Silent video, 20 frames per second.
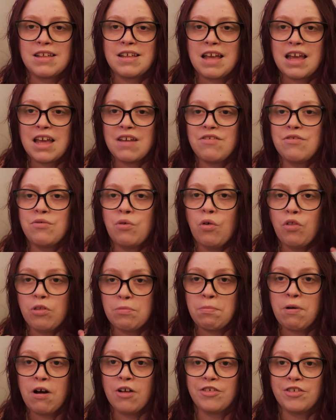gave you all
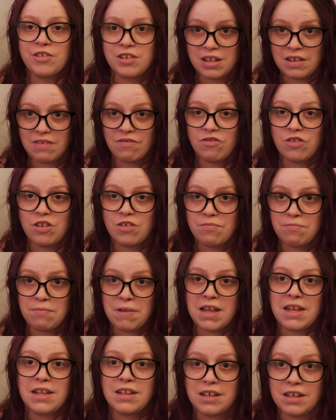the positives of
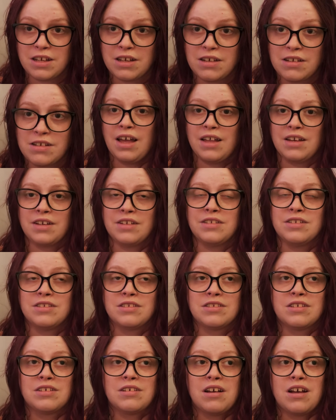mania.
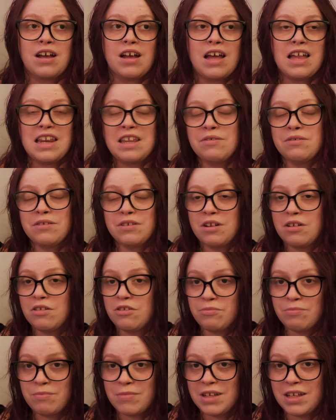And anyone who
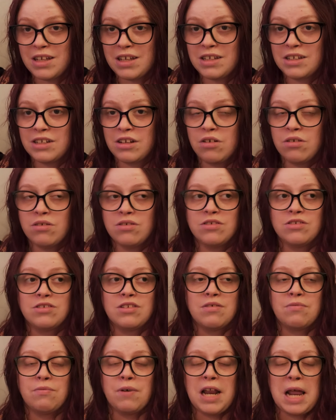knows me
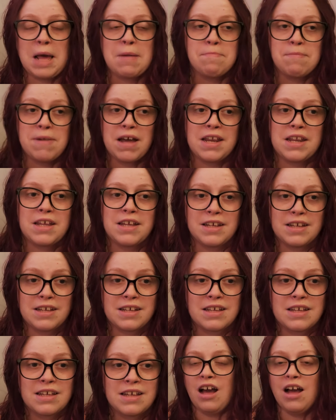knows that when I'm
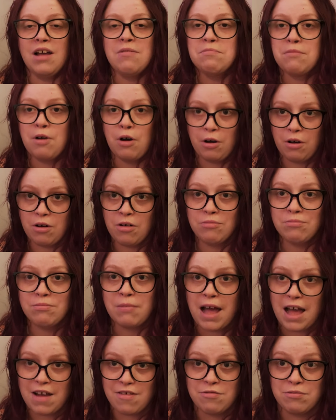manic, I'm
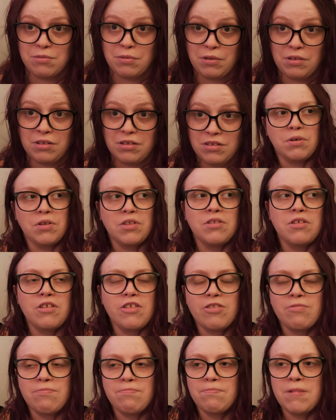unbearable. But
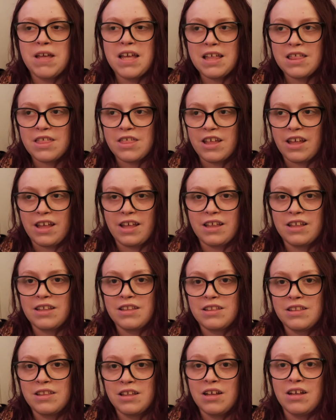the big
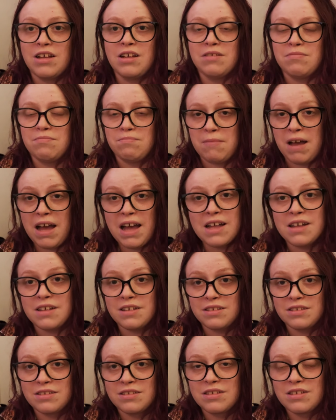thing that
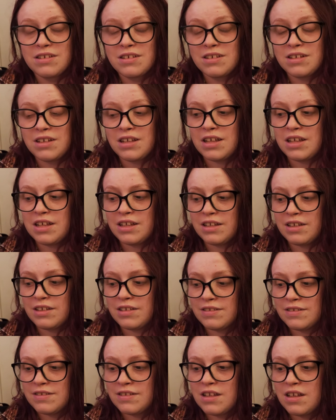matters
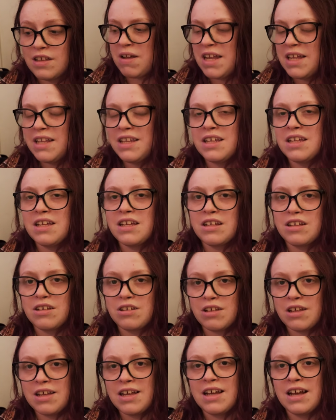is mania
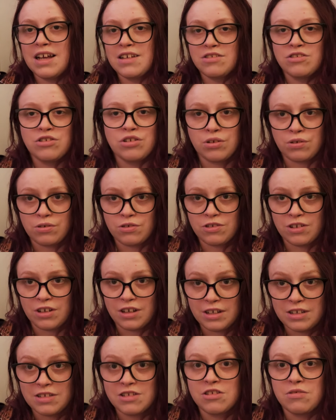has two
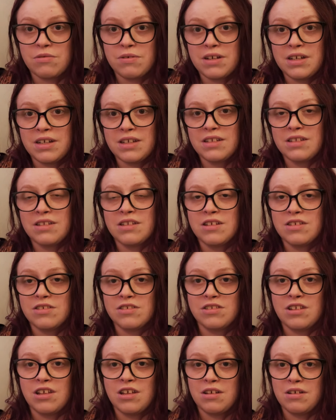sides to it.
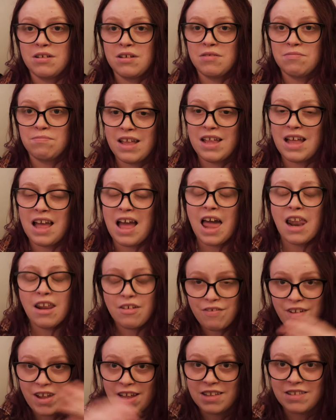There's the
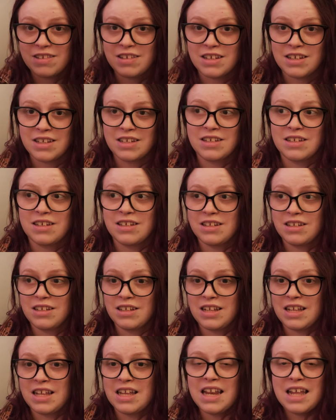elevated,
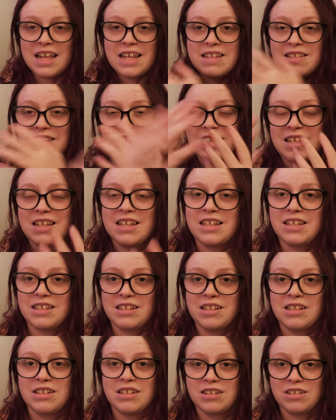elated,
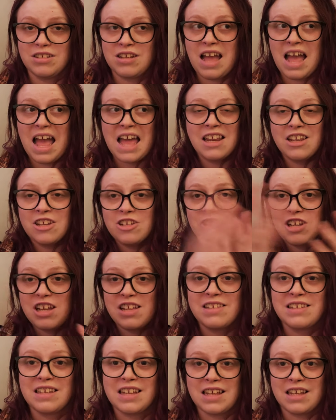
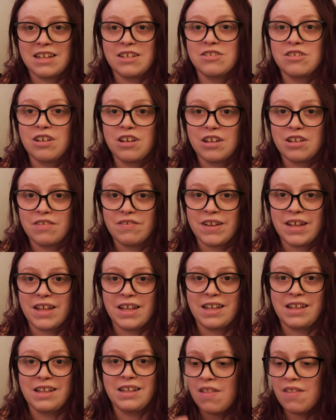energetic side of
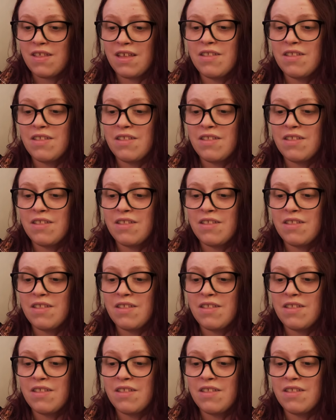it, and